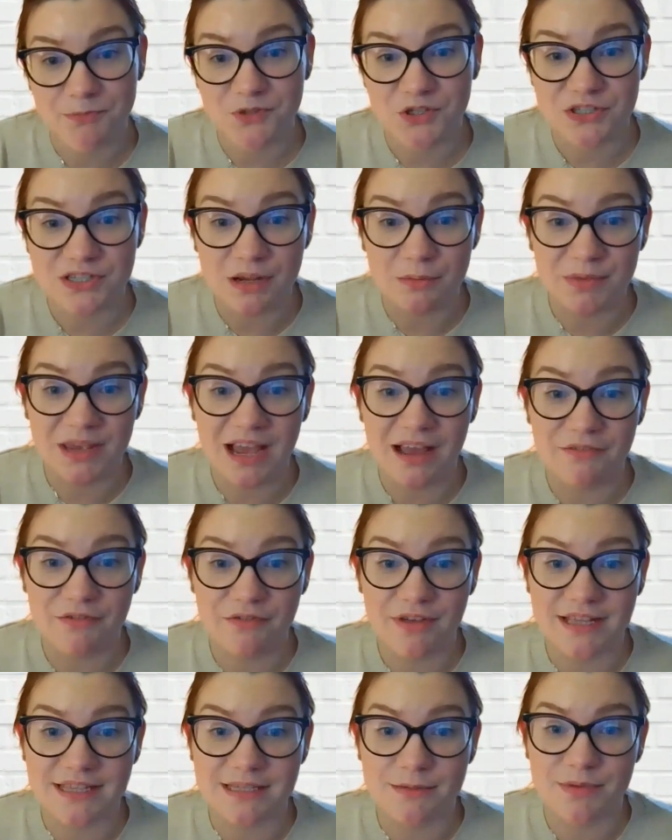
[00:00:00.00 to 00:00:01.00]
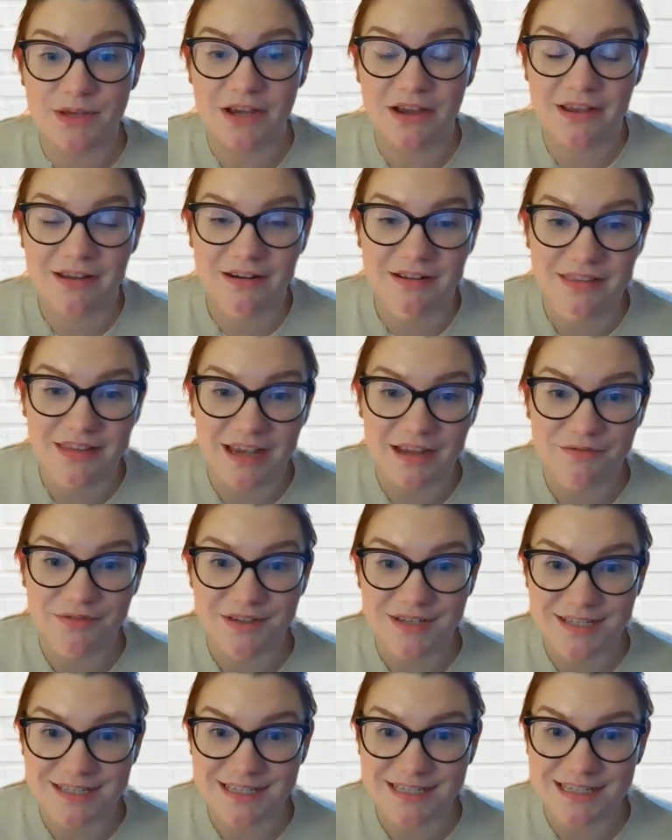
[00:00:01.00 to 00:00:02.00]
Just on behalf of NCBI and on the
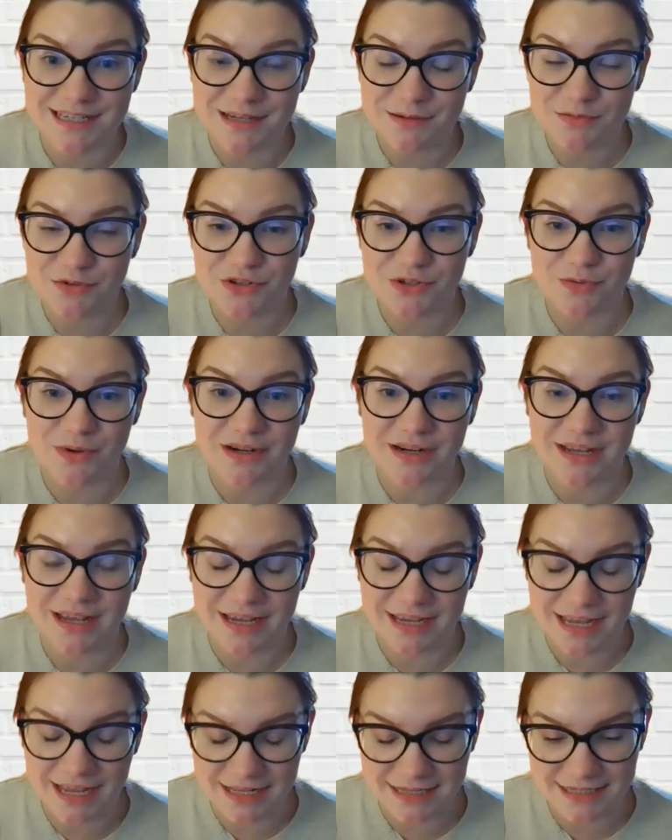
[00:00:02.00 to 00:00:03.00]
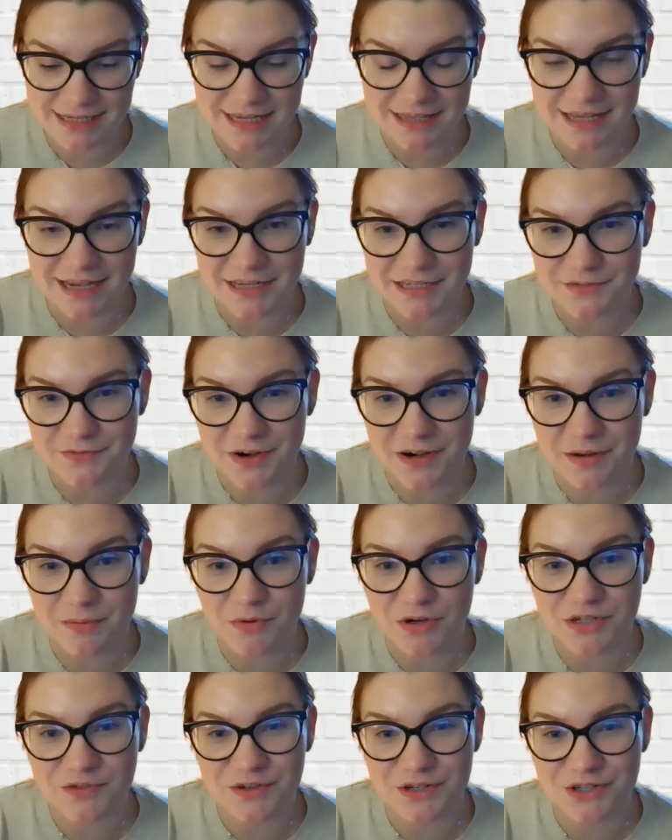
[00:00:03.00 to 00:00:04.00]
advocacy team, just want to again say thanks very
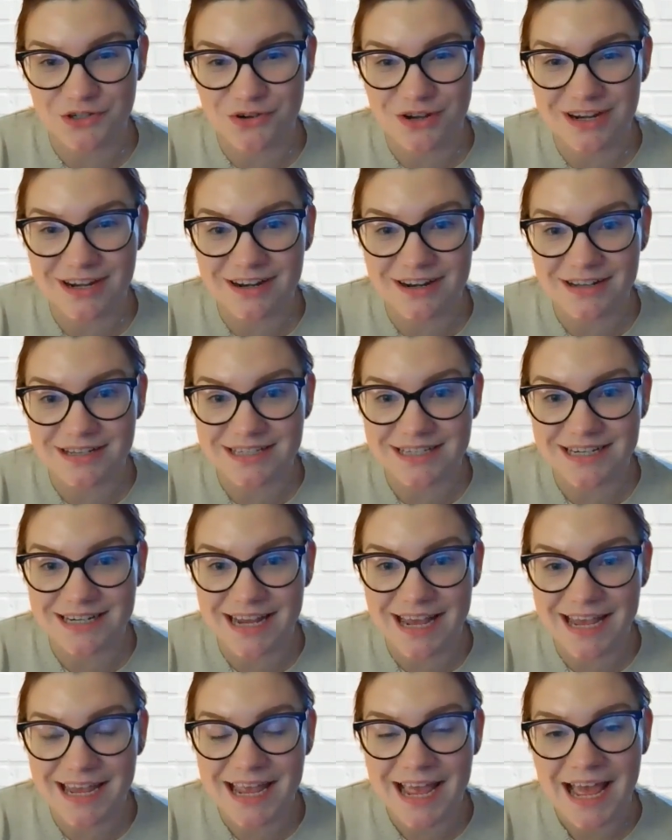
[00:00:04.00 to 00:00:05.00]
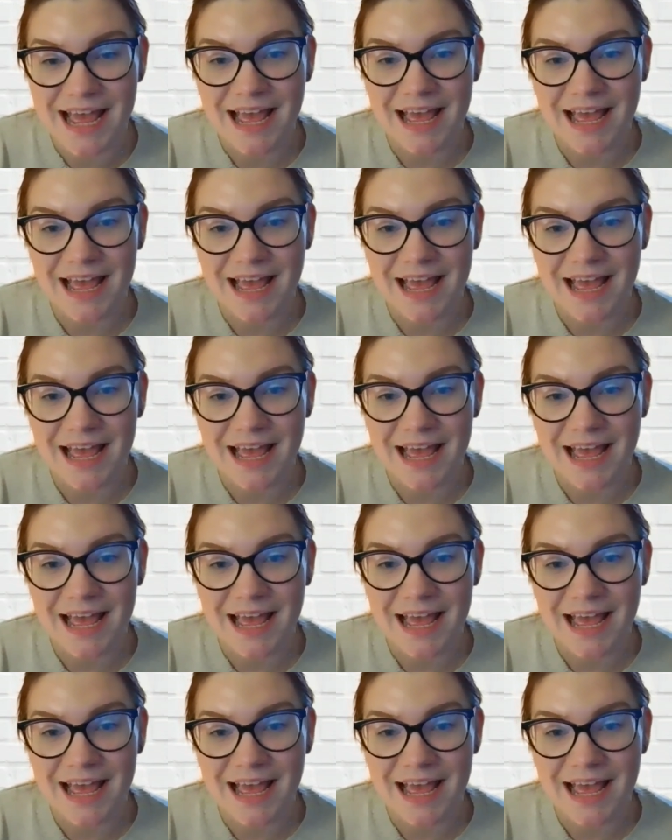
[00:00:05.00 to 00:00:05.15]
much for joining us today.